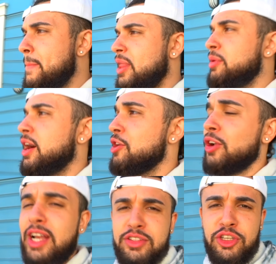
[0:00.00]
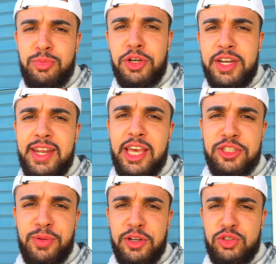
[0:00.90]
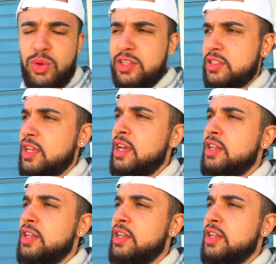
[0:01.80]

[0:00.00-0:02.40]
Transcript: let me know how your guys' community day experience was.